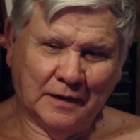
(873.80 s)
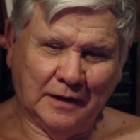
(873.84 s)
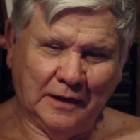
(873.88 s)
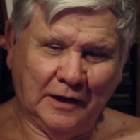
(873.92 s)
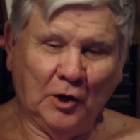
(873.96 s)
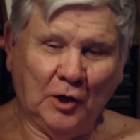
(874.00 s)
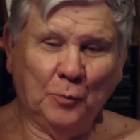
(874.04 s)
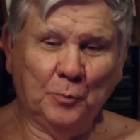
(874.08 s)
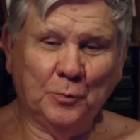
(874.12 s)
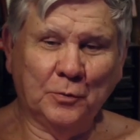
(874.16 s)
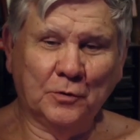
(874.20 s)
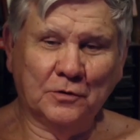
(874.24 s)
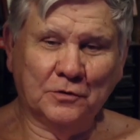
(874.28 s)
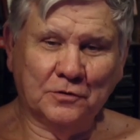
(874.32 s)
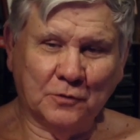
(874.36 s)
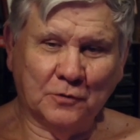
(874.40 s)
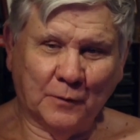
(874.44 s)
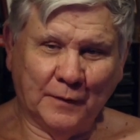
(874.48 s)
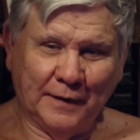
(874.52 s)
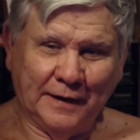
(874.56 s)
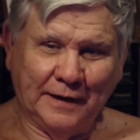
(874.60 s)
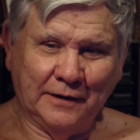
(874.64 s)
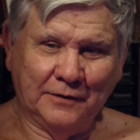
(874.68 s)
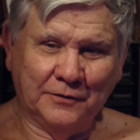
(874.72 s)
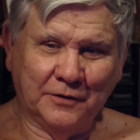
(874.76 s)
helpers
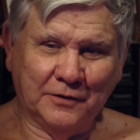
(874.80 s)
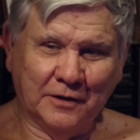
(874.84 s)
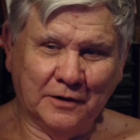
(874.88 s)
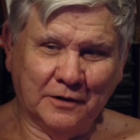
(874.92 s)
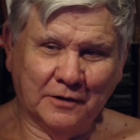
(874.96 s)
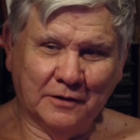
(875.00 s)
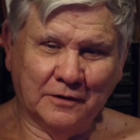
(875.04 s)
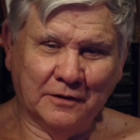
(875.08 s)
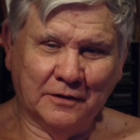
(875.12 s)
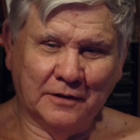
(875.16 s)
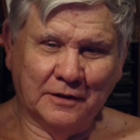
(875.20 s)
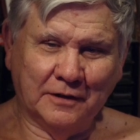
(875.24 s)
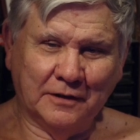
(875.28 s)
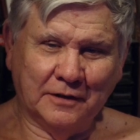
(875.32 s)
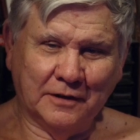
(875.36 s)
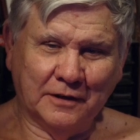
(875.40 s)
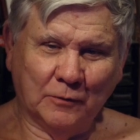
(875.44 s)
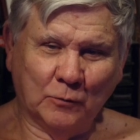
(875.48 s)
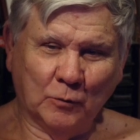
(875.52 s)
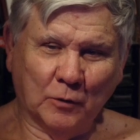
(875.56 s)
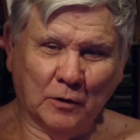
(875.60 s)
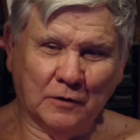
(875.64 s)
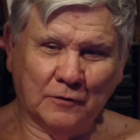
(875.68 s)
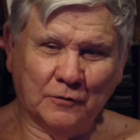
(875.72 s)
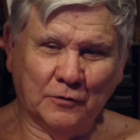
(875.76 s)
around there,
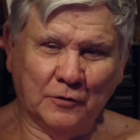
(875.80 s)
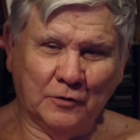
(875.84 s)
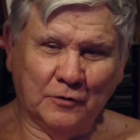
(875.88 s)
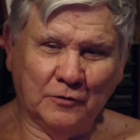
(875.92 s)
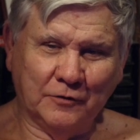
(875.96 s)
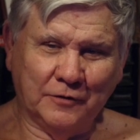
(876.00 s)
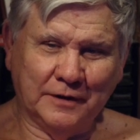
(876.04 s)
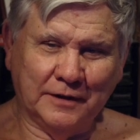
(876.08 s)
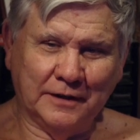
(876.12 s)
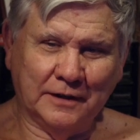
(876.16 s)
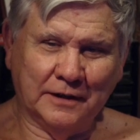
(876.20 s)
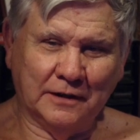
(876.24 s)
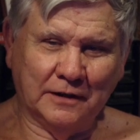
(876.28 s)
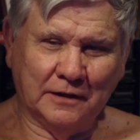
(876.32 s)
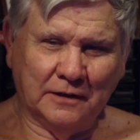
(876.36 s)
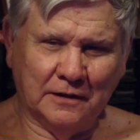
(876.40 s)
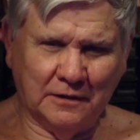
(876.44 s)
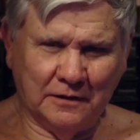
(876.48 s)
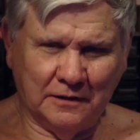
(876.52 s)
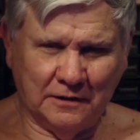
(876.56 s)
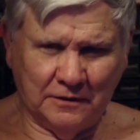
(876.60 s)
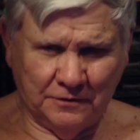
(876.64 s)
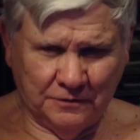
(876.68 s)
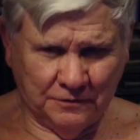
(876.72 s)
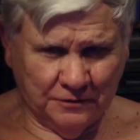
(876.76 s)
they work for the VA,
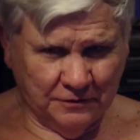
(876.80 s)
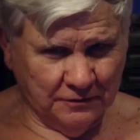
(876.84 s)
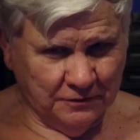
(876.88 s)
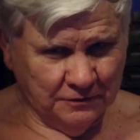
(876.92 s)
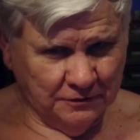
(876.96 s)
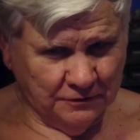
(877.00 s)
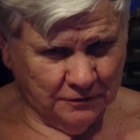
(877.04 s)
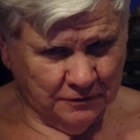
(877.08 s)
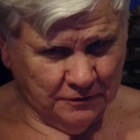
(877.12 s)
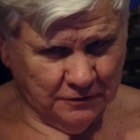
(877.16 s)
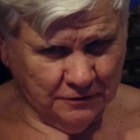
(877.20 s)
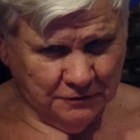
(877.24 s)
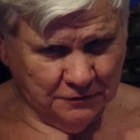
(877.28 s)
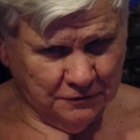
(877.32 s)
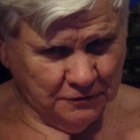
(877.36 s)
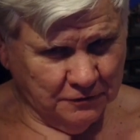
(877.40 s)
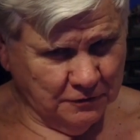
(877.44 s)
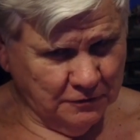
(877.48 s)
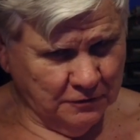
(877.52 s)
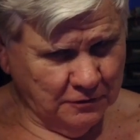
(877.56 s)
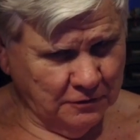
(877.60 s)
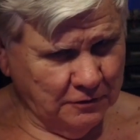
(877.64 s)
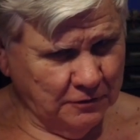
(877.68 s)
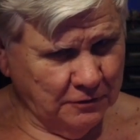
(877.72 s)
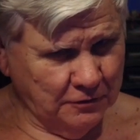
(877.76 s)
and he says,
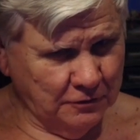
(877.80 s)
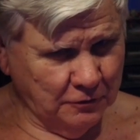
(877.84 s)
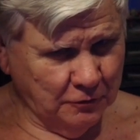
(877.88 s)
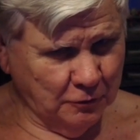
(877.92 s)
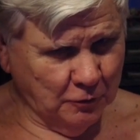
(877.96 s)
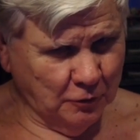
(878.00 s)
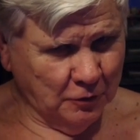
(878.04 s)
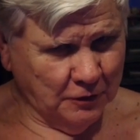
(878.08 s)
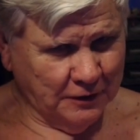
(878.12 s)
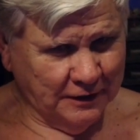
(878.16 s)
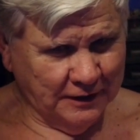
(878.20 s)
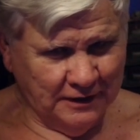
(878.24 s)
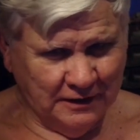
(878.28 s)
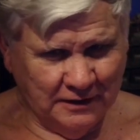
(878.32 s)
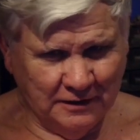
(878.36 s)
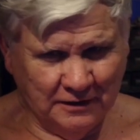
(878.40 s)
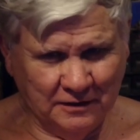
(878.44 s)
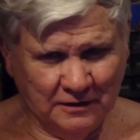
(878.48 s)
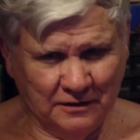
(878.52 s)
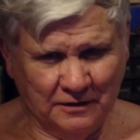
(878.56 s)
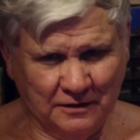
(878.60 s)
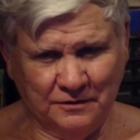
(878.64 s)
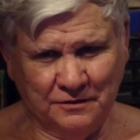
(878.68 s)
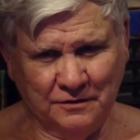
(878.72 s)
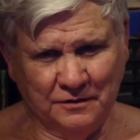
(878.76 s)
"Sir, are you okay?"
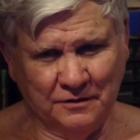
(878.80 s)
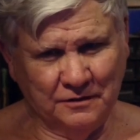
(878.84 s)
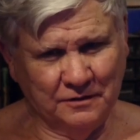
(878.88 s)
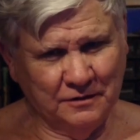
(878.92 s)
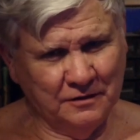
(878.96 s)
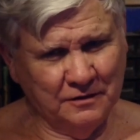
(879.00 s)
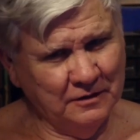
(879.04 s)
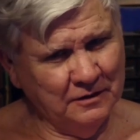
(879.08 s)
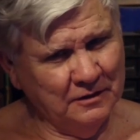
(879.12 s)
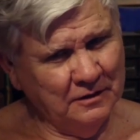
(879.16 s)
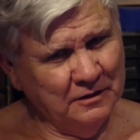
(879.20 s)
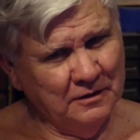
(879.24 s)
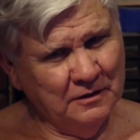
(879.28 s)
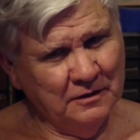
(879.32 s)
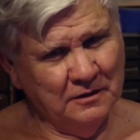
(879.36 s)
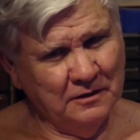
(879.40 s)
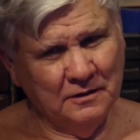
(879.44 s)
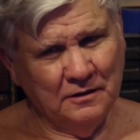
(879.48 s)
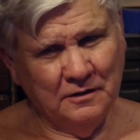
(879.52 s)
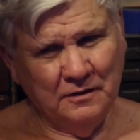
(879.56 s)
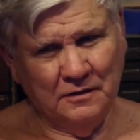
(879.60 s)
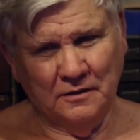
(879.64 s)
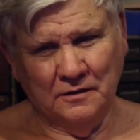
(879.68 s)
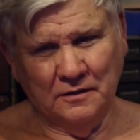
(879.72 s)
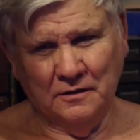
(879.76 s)
And I said,
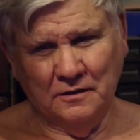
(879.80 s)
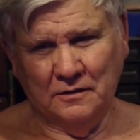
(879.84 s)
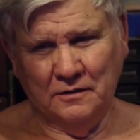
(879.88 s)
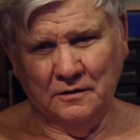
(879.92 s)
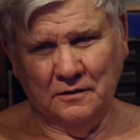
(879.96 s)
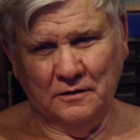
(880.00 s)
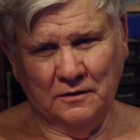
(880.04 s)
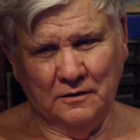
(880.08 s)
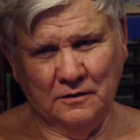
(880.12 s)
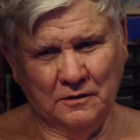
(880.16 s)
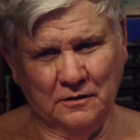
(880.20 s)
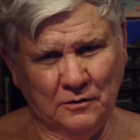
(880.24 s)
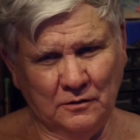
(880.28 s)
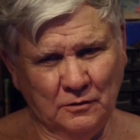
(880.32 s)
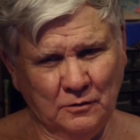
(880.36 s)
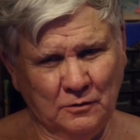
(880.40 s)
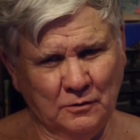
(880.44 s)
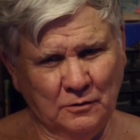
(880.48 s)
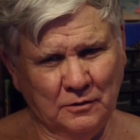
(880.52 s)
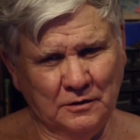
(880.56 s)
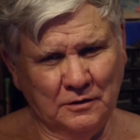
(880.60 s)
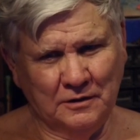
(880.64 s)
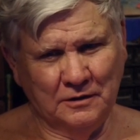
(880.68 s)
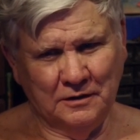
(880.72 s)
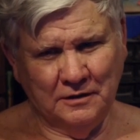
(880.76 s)

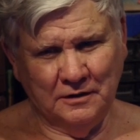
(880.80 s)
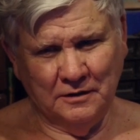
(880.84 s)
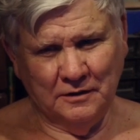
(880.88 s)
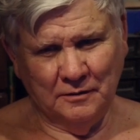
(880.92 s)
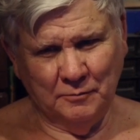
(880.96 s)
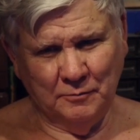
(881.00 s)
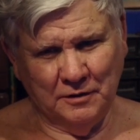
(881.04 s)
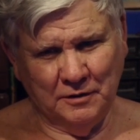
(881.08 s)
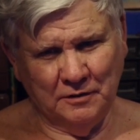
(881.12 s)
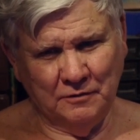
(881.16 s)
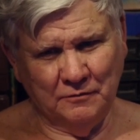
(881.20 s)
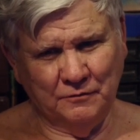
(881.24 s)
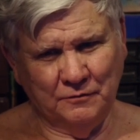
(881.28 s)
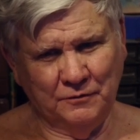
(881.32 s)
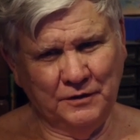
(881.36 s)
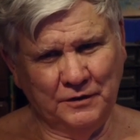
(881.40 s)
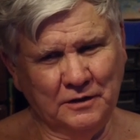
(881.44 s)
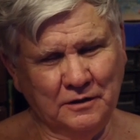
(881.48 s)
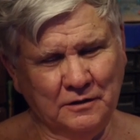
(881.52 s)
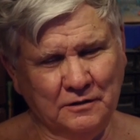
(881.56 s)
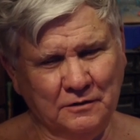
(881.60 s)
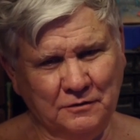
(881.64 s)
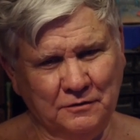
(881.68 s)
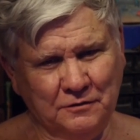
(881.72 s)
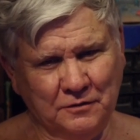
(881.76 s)
"No, I'm not
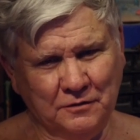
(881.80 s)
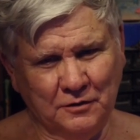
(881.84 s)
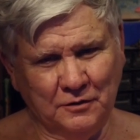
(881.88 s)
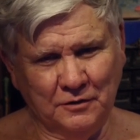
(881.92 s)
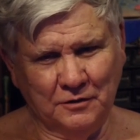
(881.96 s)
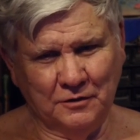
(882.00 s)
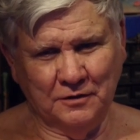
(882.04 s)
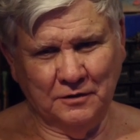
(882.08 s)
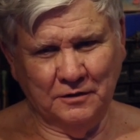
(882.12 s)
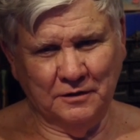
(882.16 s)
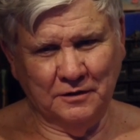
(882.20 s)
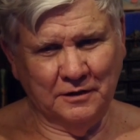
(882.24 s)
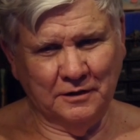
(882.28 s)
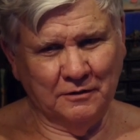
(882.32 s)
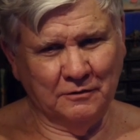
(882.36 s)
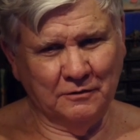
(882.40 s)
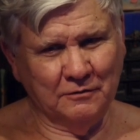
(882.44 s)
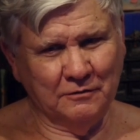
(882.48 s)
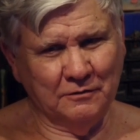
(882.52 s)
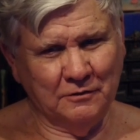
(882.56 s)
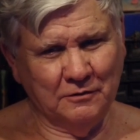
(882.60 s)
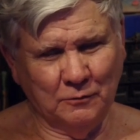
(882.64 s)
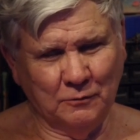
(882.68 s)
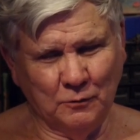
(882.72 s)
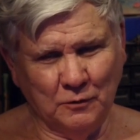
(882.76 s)
feeling so good, and I
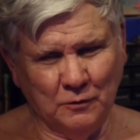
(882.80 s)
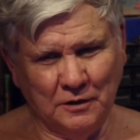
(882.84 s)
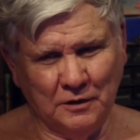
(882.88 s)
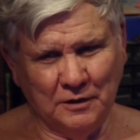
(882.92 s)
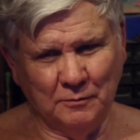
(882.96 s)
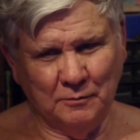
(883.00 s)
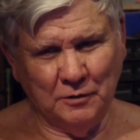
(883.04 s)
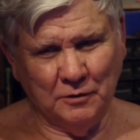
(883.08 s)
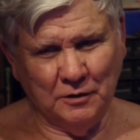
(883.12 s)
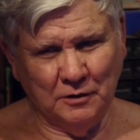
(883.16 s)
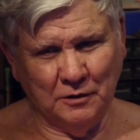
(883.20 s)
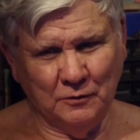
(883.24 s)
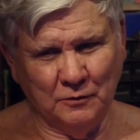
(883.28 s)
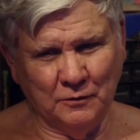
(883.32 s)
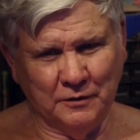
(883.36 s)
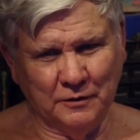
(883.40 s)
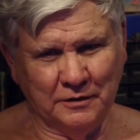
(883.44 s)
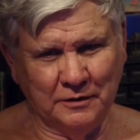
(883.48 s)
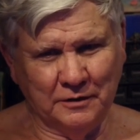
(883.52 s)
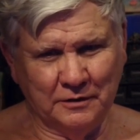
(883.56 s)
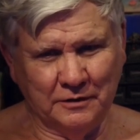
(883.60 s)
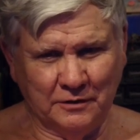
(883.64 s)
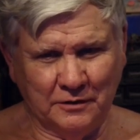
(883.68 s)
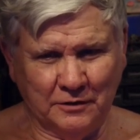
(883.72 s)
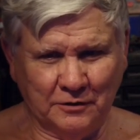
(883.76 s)
don't know where I'm
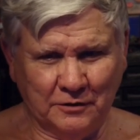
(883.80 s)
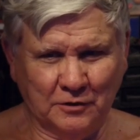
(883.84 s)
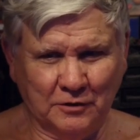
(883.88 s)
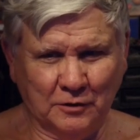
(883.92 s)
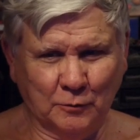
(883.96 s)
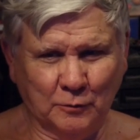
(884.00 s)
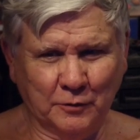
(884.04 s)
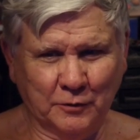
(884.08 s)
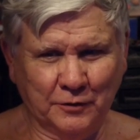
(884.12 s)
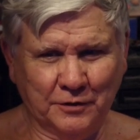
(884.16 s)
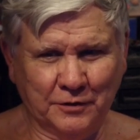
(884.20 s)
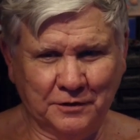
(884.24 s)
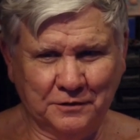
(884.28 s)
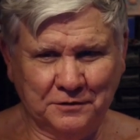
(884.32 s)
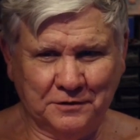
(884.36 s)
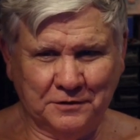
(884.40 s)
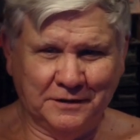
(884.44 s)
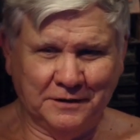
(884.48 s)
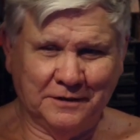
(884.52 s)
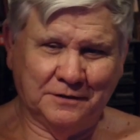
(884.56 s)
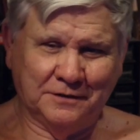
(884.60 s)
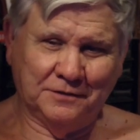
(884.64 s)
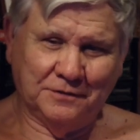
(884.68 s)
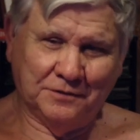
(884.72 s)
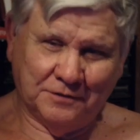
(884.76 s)
going. Do you know where this
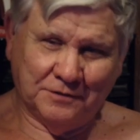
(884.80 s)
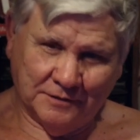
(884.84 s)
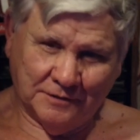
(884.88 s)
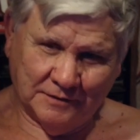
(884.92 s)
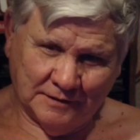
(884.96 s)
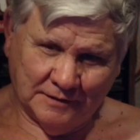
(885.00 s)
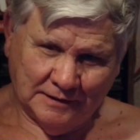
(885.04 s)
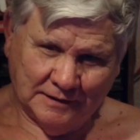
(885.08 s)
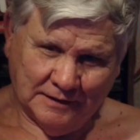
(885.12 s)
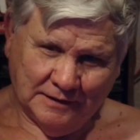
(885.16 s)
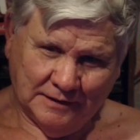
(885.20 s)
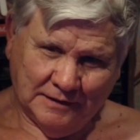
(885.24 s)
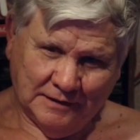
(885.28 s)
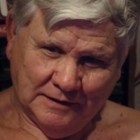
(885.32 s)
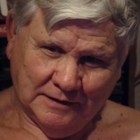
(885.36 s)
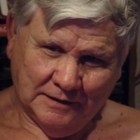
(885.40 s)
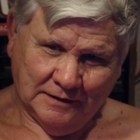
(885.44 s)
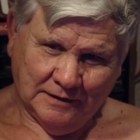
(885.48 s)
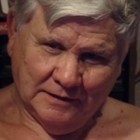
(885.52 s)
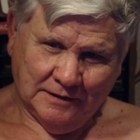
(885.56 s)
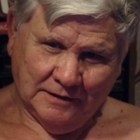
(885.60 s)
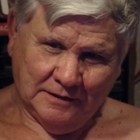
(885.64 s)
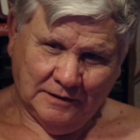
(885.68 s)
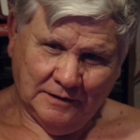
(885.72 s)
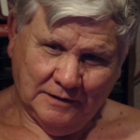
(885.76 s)
is?"
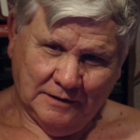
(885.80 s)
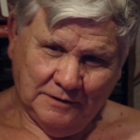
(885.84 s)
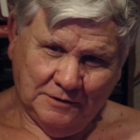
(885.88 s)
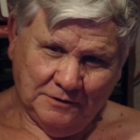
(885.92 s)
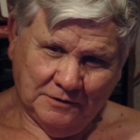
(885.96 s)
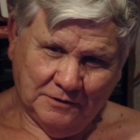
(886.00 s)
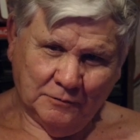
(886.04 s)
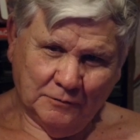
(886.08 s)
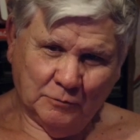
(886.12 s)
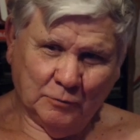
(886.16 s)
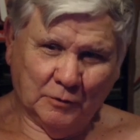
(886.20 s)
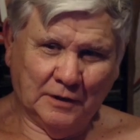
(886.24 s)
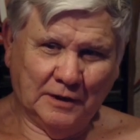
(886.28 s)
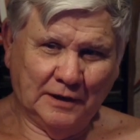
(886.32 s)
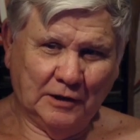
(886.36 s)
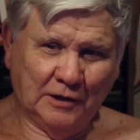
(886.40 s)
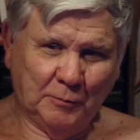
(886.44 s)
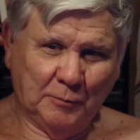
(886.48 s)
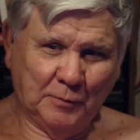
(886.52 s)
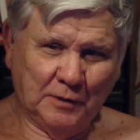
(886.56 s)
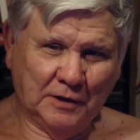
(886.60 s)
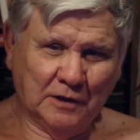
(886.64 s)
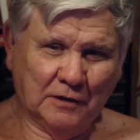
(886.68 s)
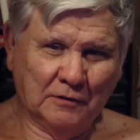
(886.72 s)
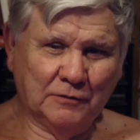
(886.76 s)
And he says, "Well,
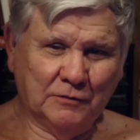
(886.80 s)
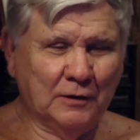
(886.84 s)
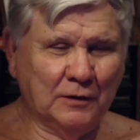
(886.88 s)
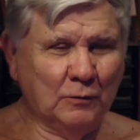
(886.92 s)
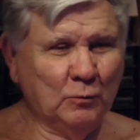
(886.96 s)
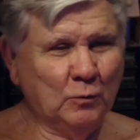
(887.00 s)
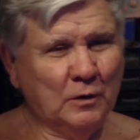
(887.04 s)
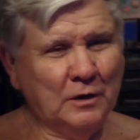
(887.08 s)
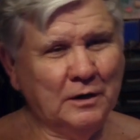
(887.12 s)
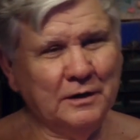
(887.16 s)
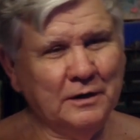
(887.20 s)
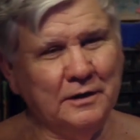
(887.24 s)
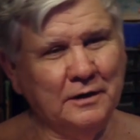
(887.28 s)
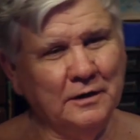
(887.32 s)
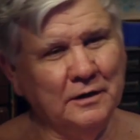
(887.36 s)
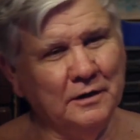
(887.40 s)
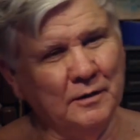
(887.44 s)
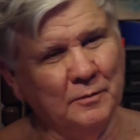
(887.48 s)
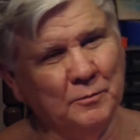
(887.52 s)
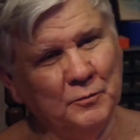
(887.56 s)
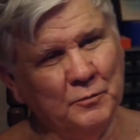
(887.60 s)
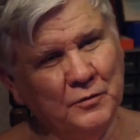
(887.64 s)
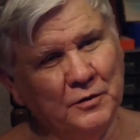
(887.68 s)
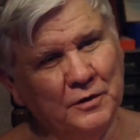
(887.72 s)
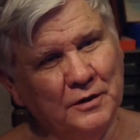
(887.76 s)
how about if I walk
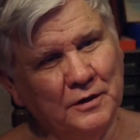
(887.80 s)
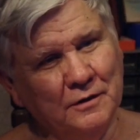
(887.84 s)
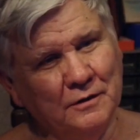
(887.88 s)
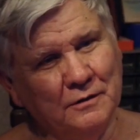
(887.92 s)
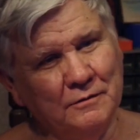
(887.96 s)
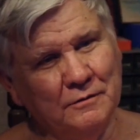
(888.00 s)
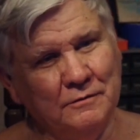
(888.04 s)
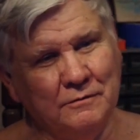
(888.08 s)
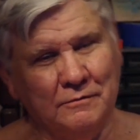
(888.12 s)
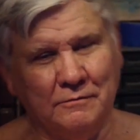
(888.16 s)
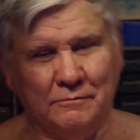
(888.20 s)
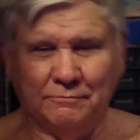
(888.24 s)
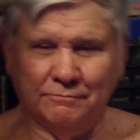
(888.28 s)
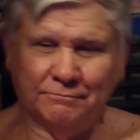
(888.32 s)
you up there?"